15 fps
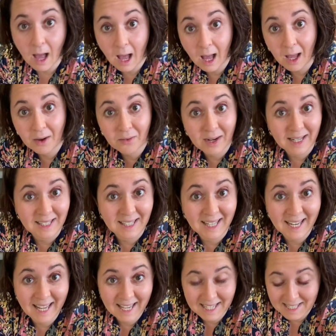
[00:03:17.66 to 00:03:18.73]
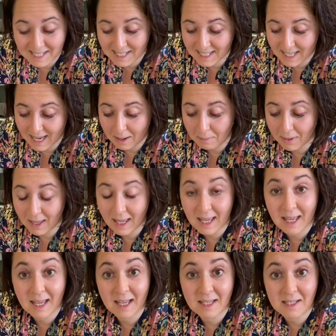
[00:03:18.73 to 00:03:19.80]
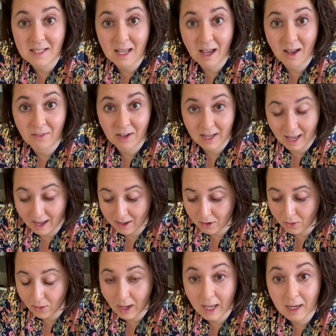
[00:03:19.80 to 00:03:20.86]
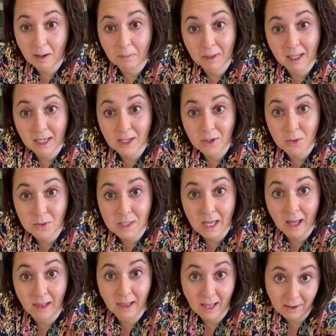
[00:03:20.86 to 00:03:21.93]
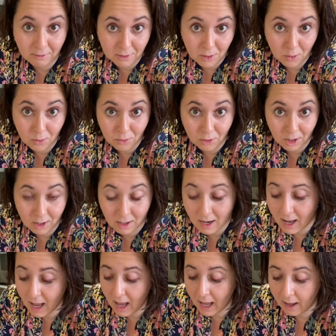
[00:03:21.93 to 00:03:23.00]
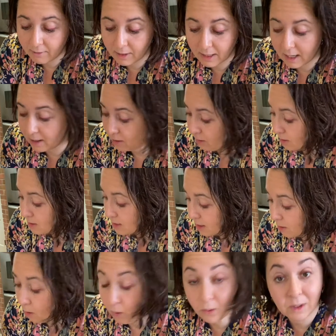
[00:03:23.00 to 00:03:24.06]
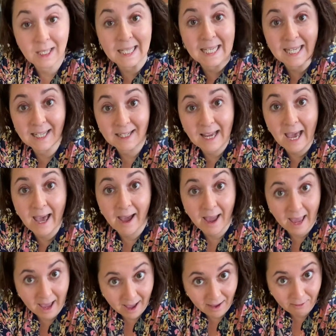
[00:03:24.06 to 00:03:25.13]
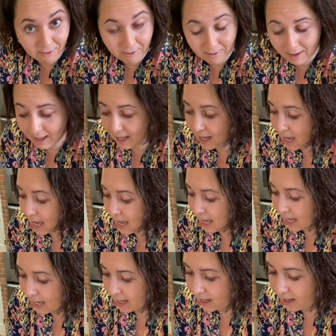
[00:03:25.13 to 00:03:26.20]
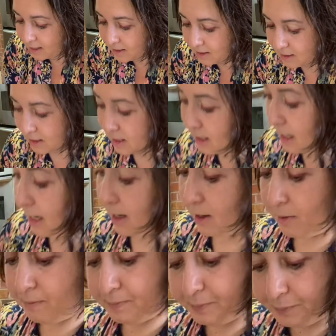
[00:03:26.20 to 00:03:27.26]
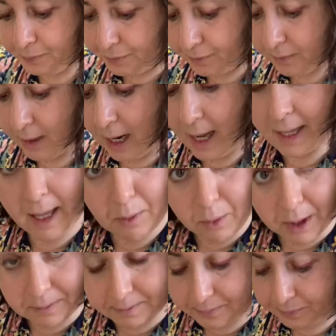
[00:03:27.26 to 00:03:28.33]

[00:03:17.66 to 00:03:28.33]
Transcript: All right, next step is avocado, and I'm gonna use a leftover avocado because I only need a half, and I got one.